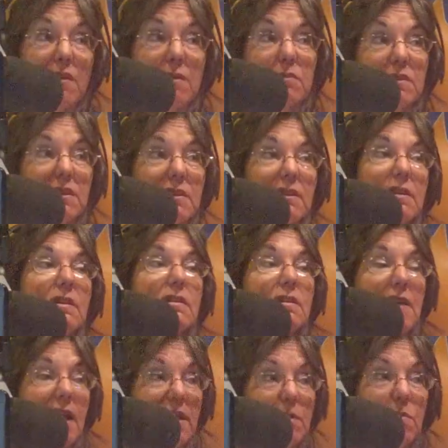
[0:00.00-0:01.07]
family,
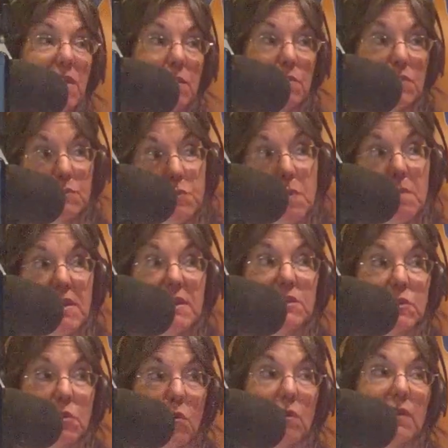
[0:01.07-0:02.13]
anybody was permitted
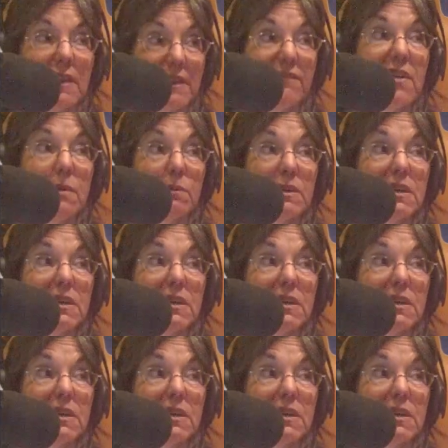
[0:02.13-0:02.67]
to call a family